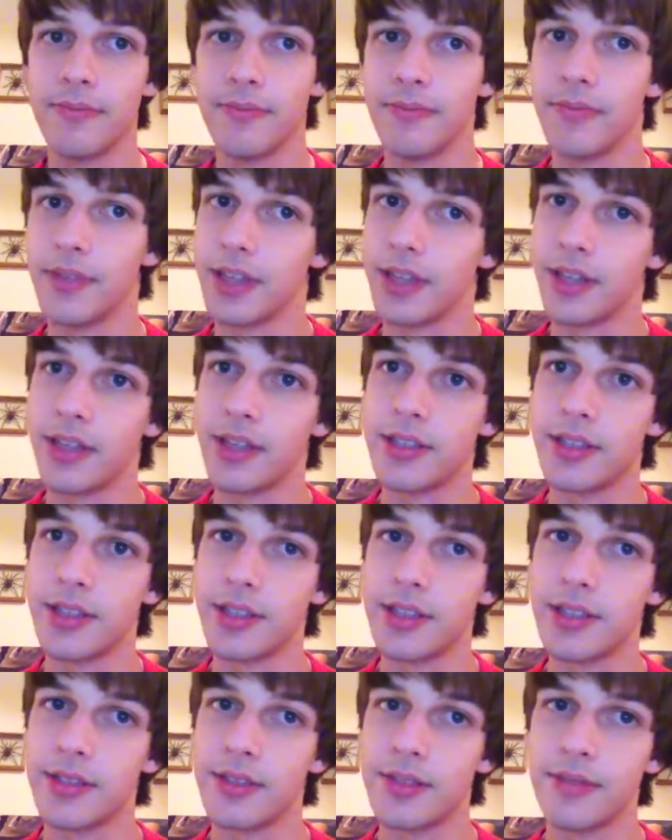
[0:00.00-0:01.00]
because
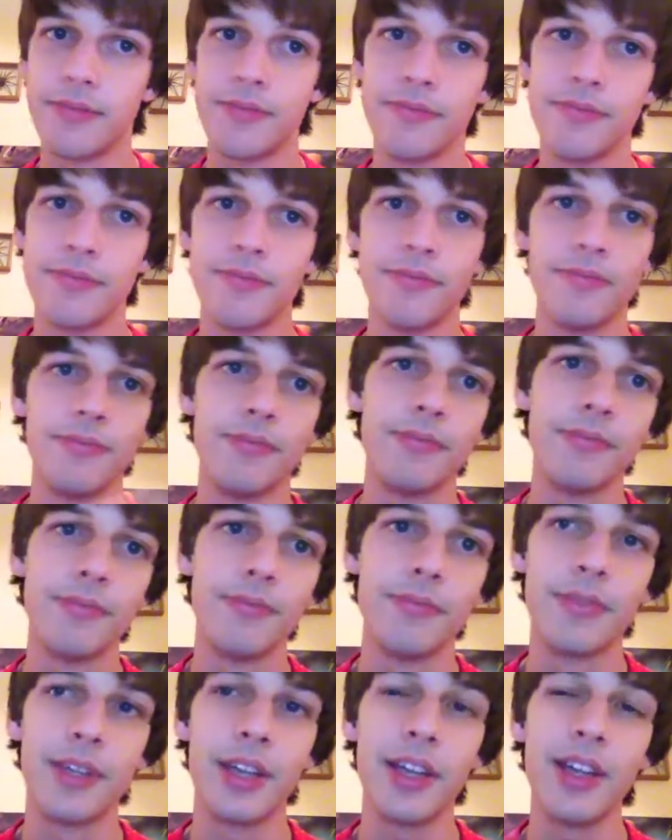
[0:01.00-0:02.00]
it's
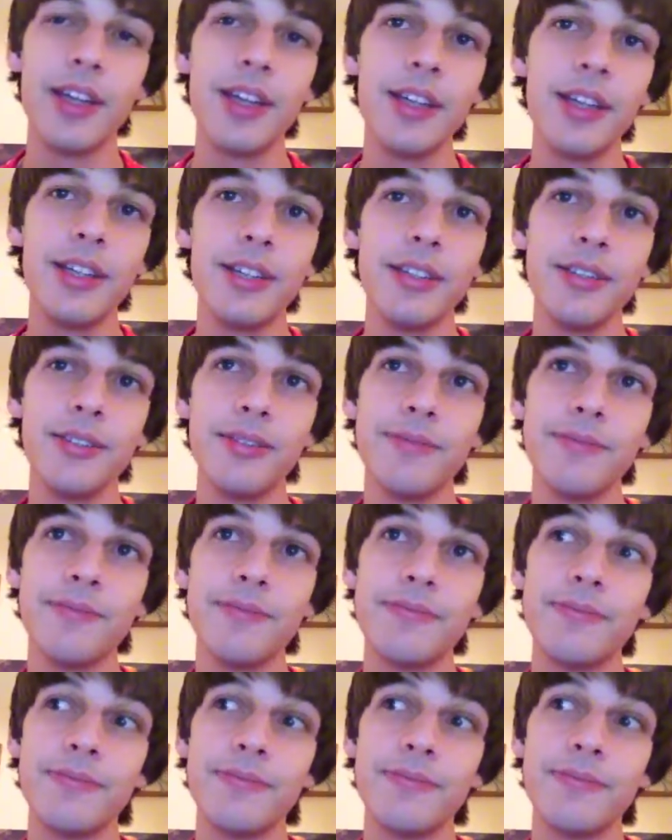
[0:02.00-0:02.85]
Geargia.